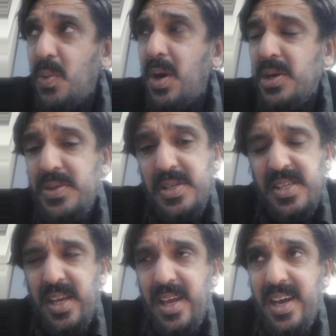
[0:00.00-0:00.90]
What else
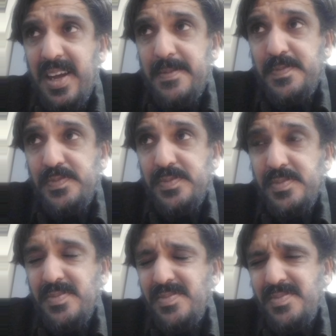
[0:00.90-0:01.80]
was I going to
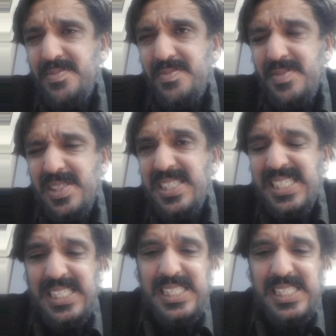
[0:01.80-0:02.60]
say?